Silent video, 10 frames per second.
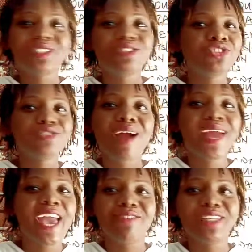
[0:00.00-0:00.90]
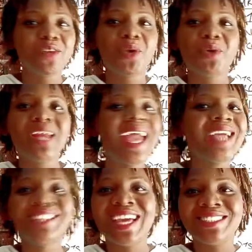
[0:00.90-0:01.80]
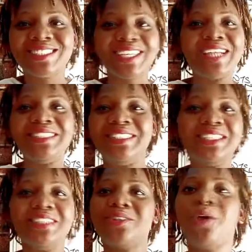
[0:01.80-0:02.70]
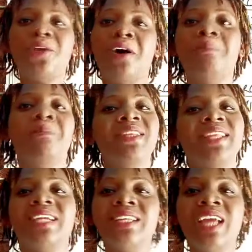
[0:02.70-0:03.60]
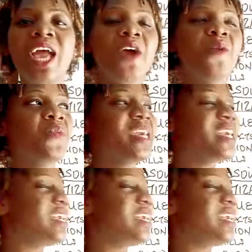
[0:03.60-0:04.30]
track everything, we could enter inside and dig it all up, but then we